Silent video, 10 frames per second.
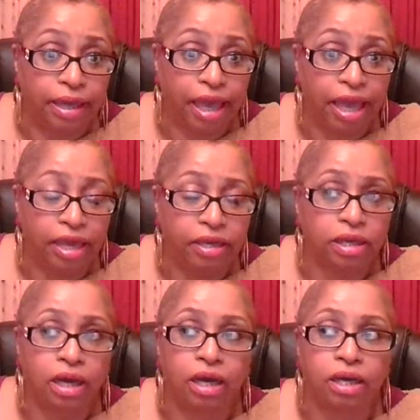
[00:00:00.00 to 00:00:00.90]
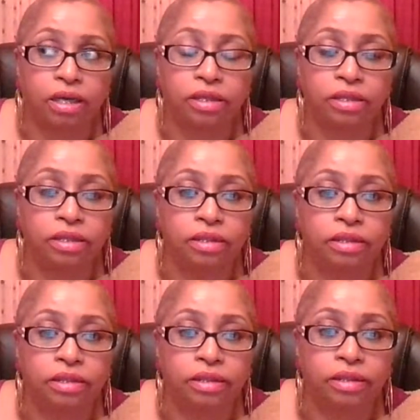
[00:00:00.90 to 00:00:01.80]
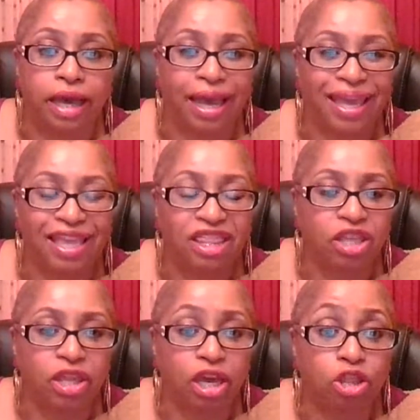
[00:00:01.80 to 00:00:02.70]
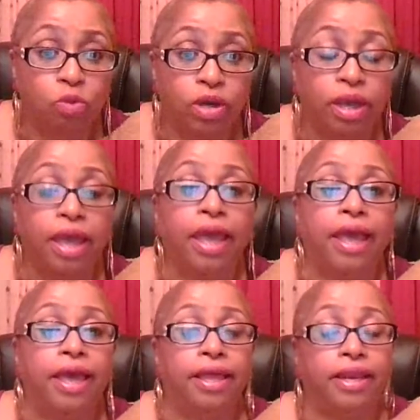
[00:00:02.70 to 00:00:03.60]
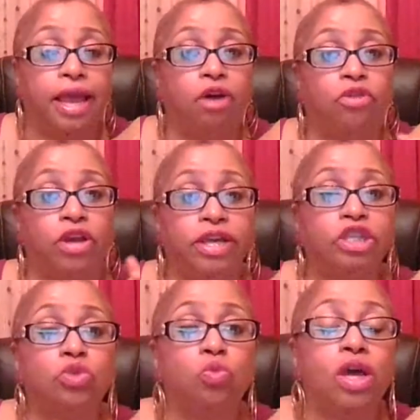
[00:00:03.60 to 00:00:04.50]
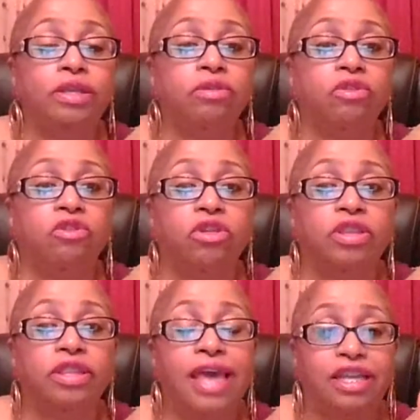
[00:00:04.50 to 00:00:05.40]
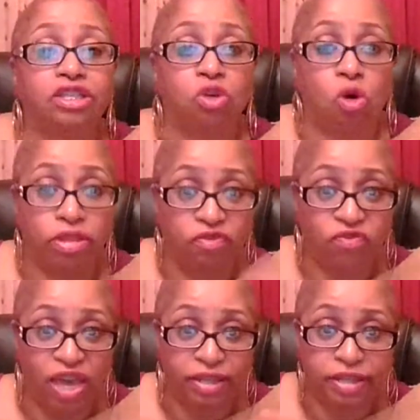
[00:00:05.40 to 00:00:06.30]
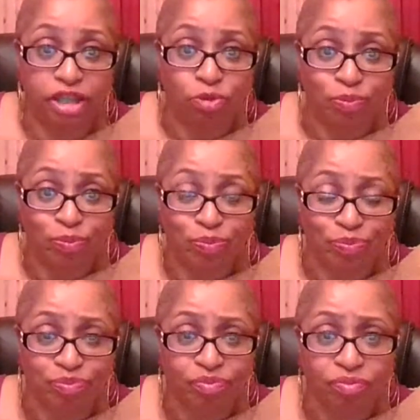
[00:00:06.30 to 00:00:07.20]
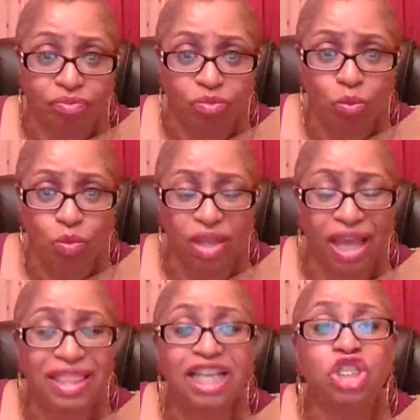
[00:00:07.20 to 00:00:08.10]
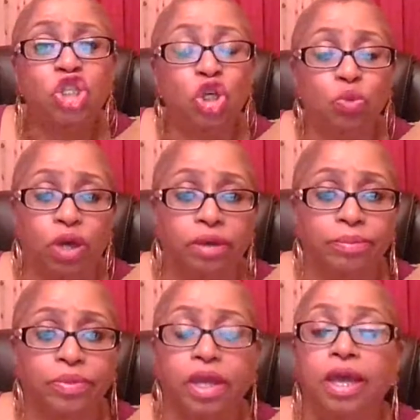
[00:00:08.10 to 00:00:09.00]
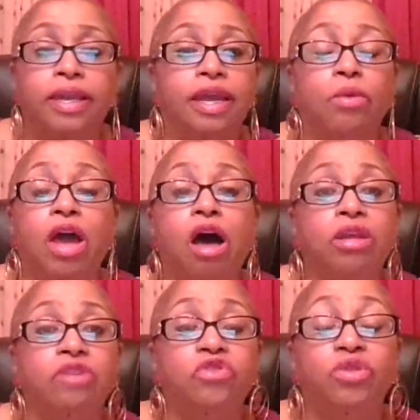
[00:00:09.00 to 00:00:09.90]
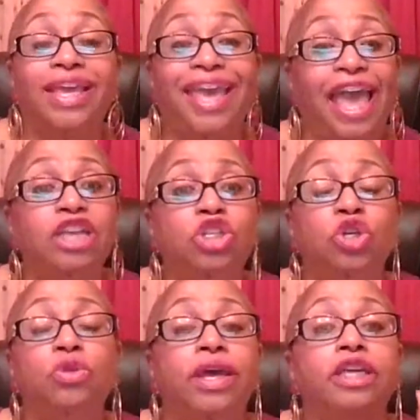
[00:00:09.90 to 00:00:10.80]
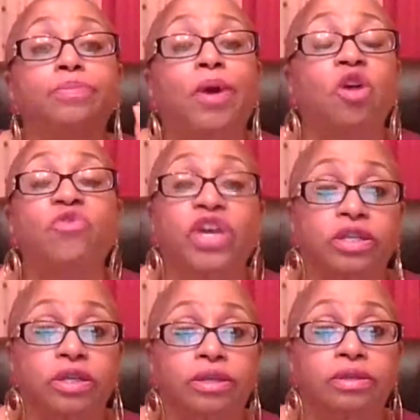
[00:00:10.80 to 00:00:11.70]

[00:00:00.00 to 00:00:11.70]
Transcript: and I can't think of the other one. Now, there is one that is on the fence, and that's tuna. Now, we all love tuna. Canned tuna is perfect